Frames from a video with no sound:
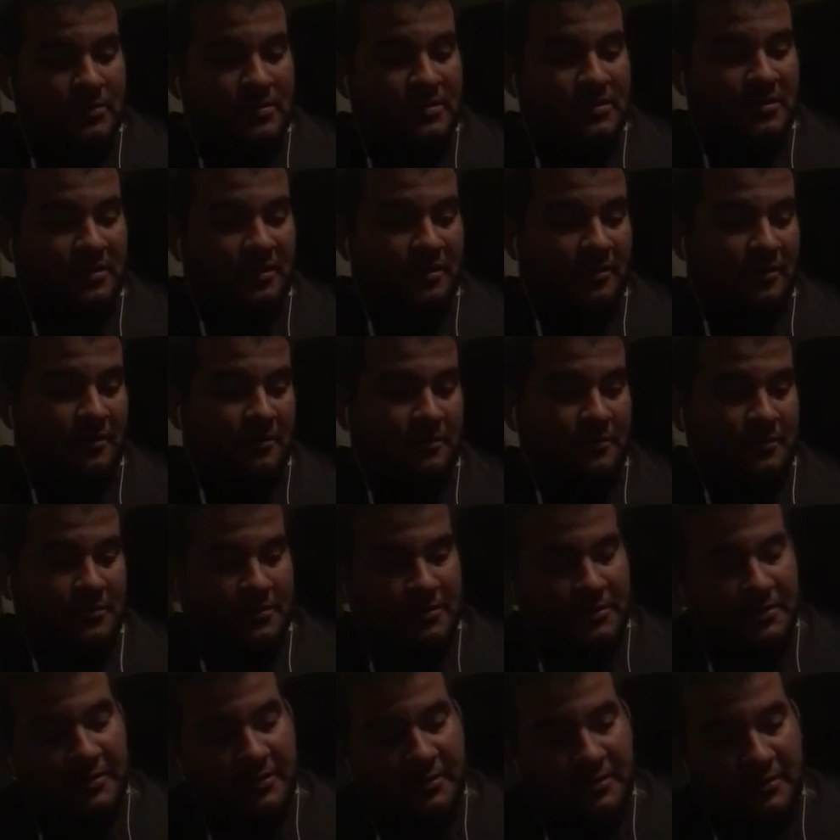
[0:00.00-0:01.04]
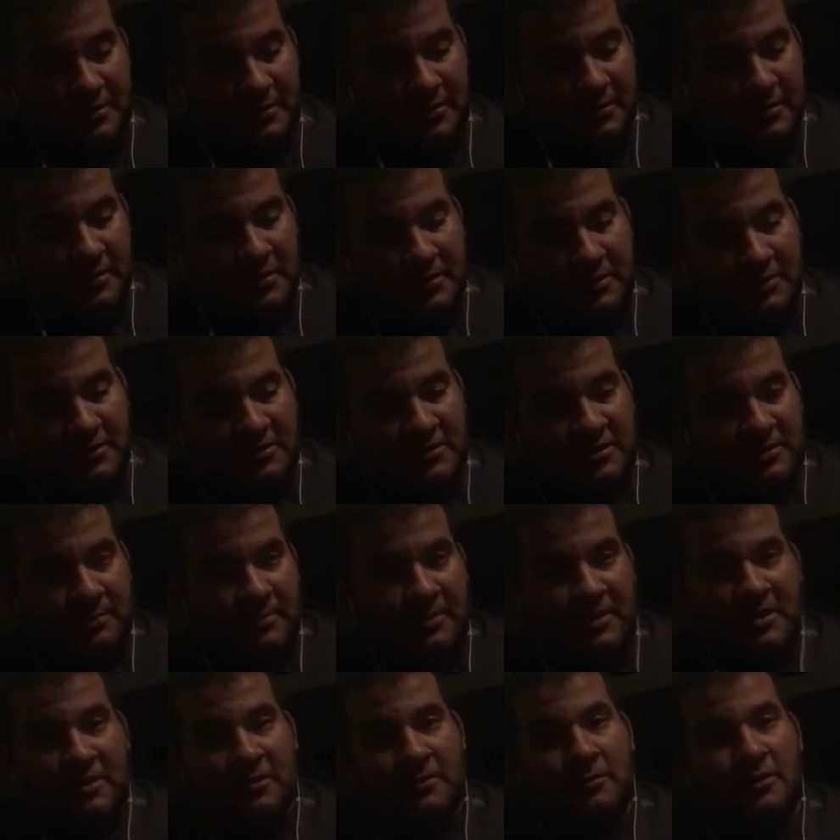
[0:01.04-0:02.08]
So, here's the
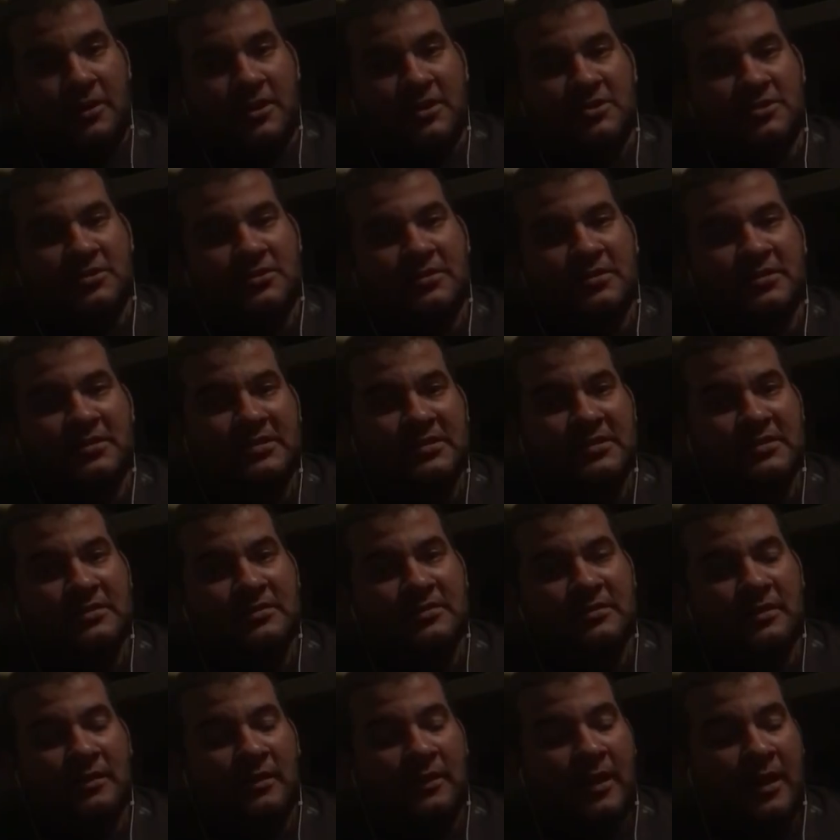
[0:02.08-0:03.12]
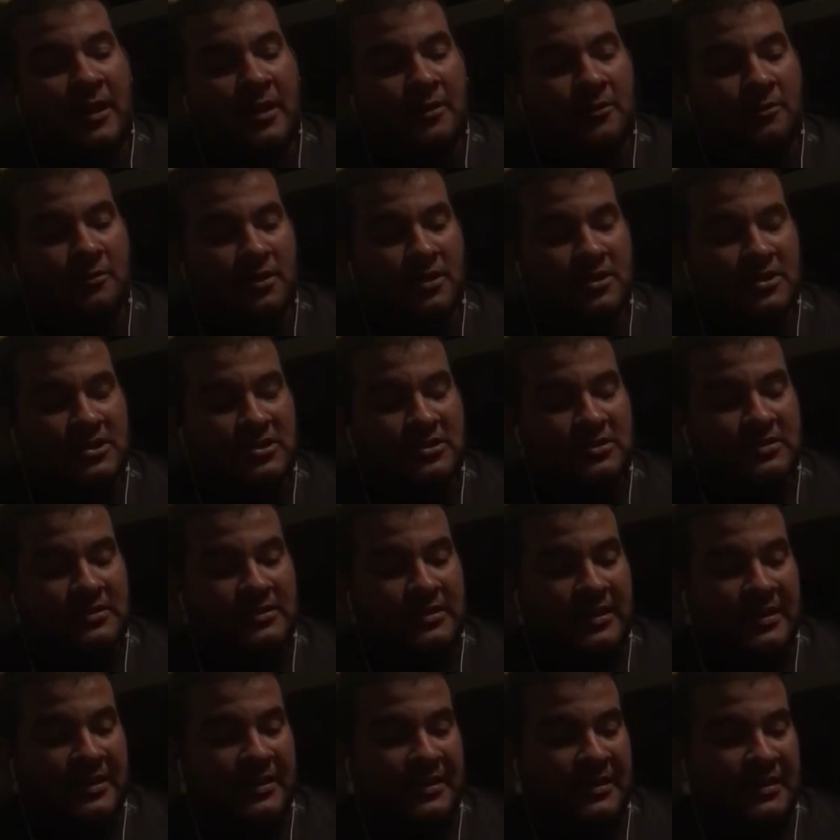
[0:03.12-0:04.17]
big question. This is a lot of questions
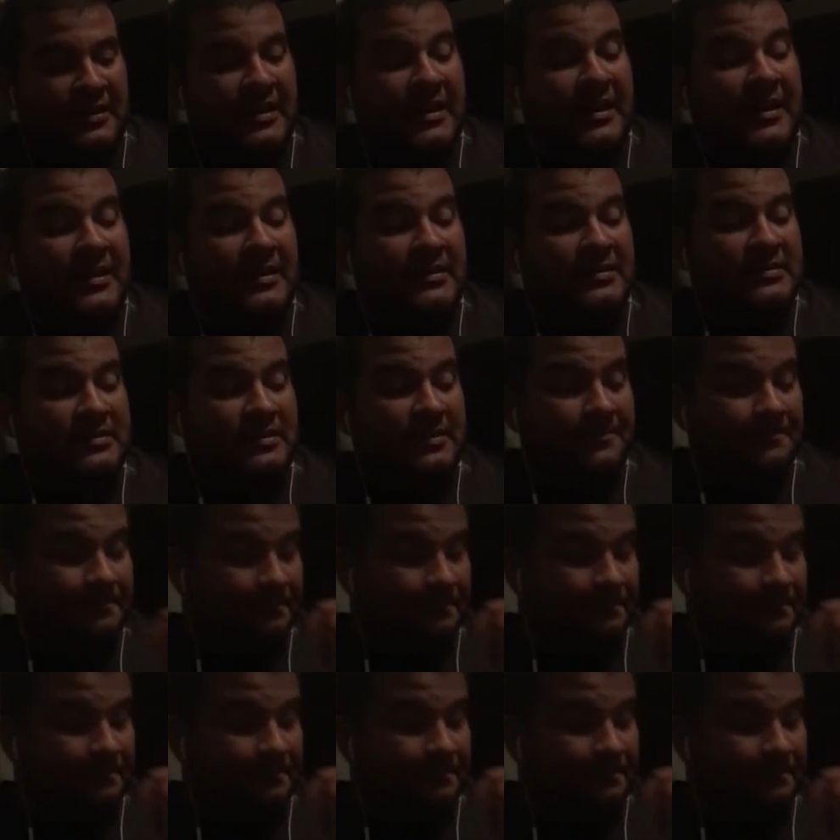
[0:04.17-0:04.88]
I get asked.